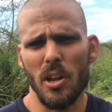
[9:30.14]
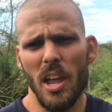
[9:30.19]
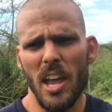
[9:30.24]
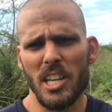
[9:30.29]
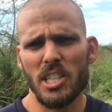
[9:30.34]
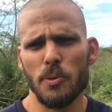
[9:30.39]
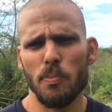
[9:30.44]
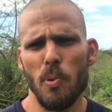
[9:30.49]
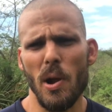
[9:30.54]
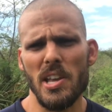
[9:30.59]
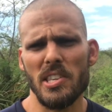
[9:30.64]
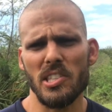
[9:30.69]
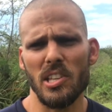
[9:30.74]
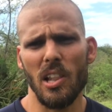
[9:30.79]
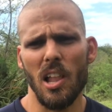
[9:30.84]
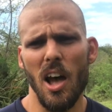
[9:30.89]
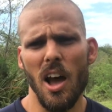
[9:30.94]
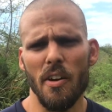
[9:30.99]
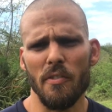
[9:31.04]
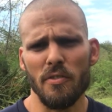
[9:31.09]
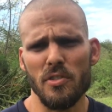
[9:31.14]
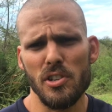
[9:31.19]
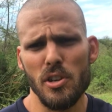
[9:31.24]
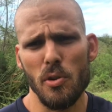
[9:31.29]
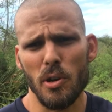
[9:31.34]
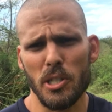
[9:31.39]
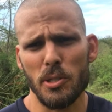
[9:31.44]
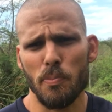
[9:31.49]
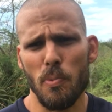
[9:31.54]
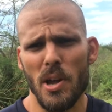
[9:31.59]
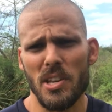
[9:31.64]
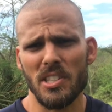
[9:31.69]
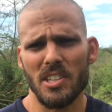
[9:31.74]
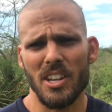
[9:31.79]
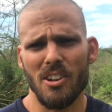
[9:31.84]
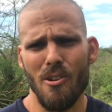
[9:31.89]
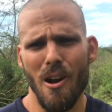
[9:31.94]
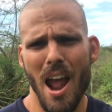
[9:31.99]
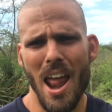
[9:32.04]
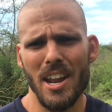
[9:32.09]
express love, to express
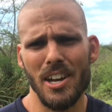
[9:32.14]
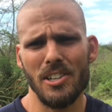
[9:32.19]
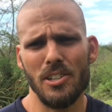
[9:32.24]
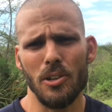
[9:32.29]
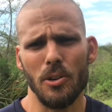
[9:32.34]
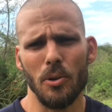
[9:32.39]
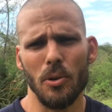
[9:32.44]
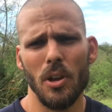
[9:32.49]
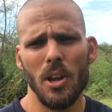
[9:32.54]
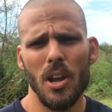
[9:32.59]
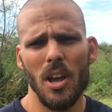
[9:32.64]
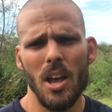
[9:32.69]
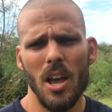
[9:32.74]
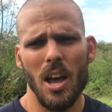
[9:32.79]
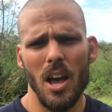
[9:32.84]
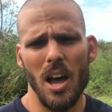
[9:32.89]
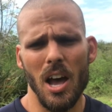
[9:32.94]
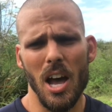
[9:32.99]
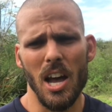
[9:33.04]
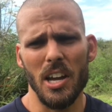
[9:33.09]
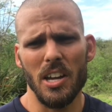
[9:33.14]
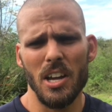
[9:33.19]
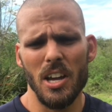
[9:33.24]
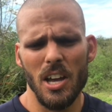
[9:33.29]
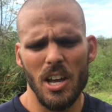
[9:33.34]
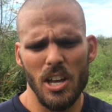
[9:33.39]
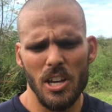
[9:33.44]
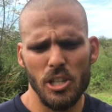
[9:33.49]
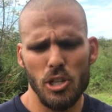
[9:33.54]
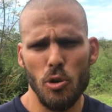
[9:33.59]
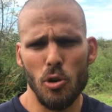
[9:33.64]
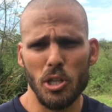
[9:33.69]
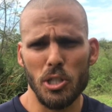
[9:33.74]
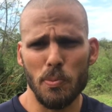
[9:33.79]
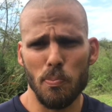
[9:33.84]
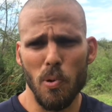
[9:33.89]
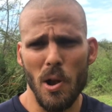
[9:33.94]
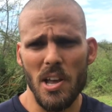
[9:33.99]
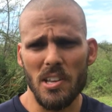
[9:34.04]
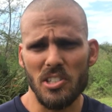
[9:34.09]
gratitude, to
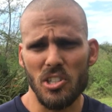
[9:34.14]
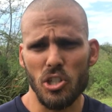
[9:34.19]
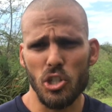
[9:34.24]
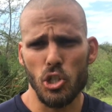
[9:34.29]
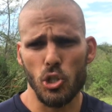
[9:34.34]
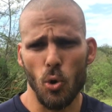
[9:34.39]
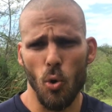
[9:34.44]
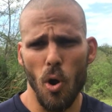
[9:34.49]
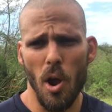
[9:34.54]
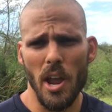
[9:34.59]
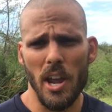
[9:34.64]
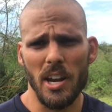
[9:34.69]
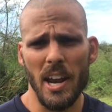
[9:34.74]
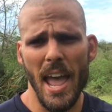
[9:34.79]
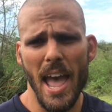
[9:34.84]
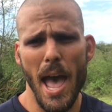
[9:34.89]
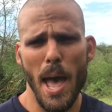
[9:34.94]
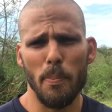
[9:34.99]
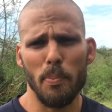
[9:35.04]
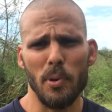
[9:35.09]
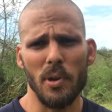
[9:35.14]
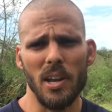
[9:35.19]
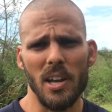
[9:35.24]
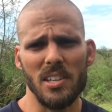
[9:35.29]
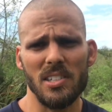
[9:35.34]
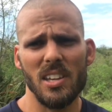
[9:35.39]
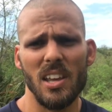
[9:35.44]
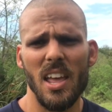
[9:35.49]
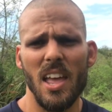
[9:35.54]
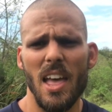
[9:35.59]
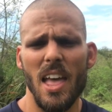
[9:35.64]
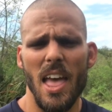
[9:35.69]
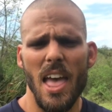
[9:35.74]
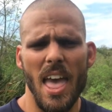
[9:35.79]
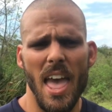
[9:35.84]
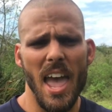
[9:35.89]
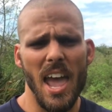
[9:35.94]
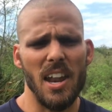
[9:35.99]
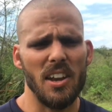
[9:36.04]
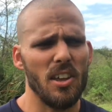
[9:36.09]
express joy and happiness.
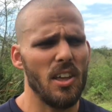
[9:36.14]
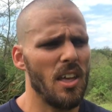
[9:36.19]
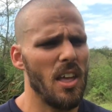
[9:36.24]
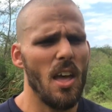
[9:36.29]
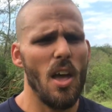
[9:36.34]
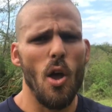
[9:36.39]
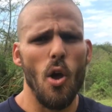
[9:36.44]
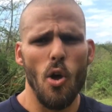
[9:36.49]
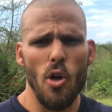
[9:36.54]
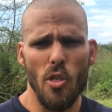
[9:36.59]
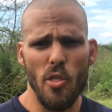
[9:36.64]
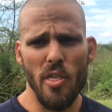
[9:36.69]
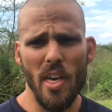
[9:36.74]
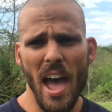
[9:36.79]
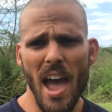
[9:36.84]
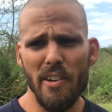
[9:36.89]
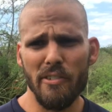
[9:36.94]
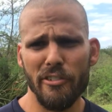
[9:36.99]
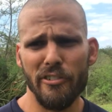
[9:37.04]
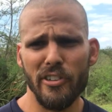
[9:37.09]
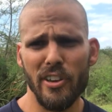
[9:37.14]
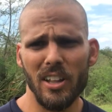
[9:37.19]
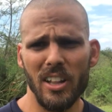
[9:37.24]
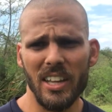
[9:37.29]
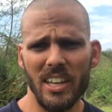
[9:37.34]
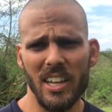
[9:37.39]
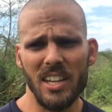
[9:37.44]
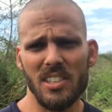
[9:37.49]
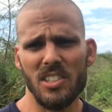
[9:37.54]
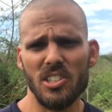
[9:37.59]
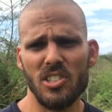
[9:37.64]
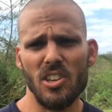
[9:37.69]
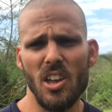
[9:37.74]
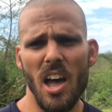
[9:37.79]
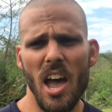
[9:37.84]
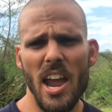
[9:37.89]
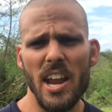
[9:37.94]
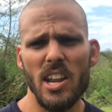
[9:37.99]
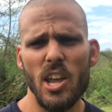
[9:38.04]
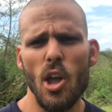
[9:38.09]
And that feeling
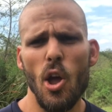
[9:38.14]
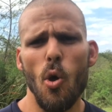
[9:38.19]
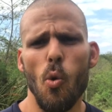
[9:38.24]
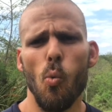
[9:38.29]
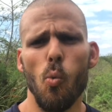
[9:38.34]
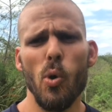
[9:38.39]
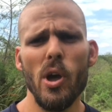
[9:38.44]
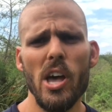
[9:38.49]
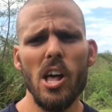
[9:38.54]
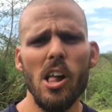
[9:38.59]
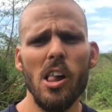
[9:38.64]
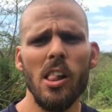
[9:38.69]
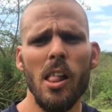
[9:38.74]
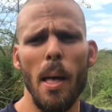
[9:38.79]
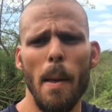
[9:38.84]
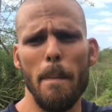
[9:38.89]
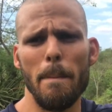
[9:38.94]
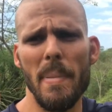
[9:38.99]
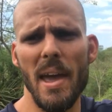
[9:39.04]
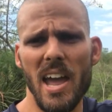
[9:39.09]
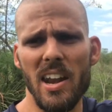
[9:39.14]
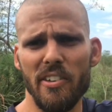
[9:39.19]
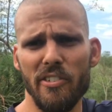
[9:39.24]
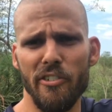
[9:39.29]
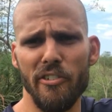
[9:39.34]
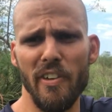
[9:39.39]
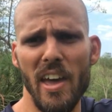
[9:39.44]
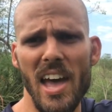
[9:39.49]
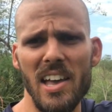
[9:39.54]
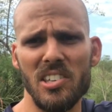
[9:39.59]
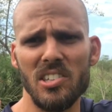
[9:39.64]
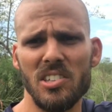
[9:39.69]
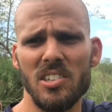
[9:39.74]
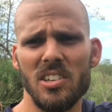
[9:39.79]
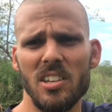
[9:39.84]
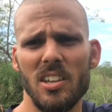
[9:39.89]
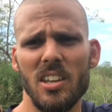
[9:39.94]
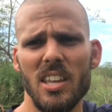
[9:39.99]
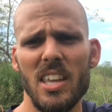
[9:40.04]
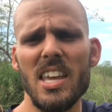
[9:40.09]
inside will
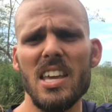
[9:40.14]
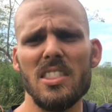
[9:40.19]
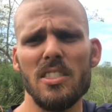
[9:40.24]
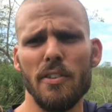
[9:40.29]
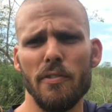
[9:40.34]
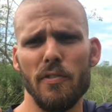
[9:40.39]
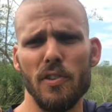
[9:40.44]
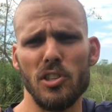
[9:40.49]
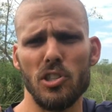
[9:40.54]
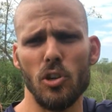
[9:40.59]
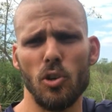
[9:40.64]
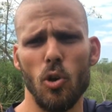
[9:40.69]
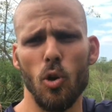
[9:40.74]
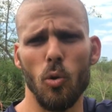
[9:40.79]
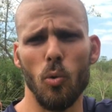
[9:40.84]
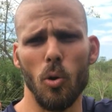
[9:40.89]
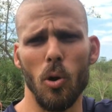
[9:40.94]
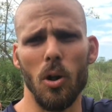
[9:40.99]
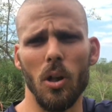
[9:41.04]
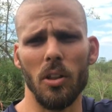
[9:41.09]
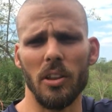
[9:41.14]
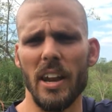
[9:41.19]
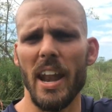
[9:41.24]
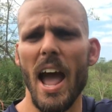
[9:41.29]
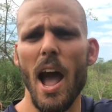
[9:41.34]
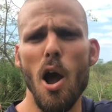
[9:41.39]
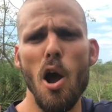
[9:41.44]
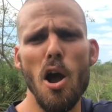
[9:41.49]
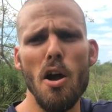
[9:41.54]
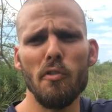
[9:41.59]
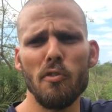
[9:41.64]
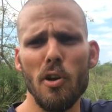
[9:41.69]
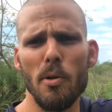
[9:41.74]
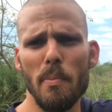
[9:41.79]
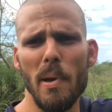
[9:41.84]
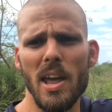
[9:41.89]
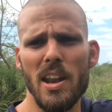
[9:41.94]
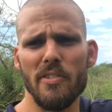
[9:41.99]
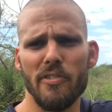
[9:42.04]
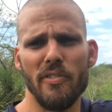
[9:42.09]
manifest in the physical world. And however it
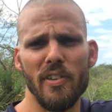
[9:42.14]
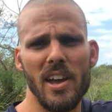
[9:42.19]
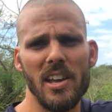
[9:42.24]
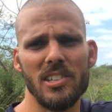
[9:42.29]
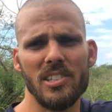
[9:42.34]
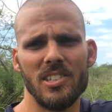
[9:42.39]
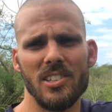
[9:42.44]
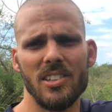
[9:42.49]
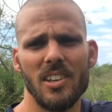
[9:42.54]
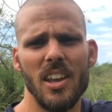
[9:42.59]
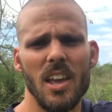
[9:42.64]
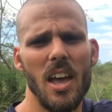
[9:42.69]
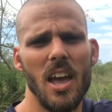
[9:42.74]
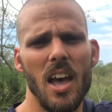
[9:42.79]
manifests,